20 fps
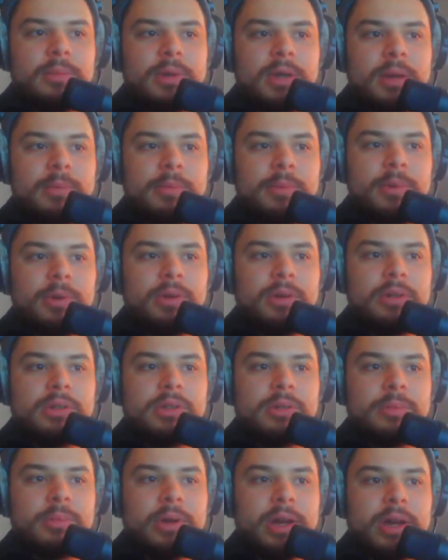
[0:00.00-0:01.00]
capability to
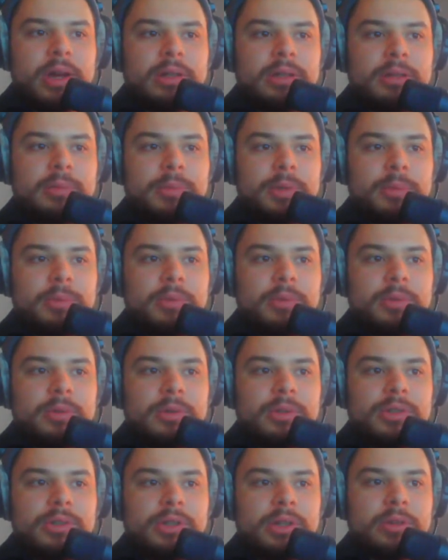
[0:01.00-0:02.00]
surpass people
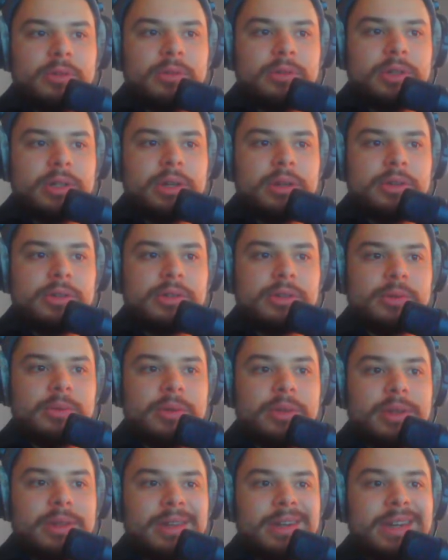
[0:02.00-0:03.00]
and general intelligence
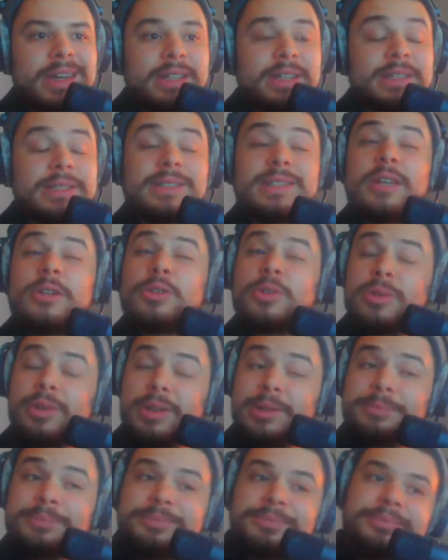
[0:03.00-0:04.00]
within the next
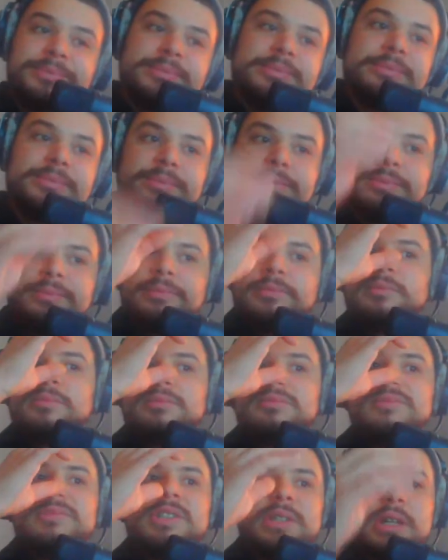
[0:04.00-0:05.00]
century?
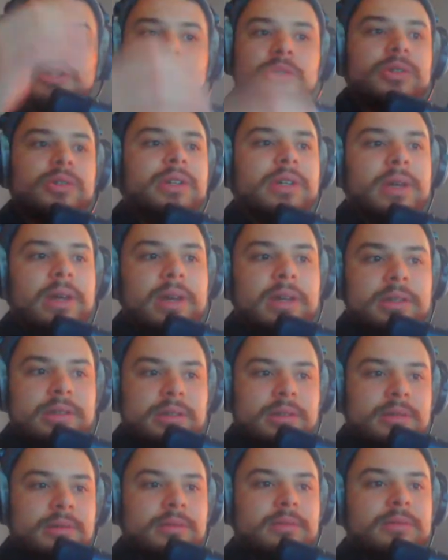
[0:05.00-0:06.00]
Century, yes.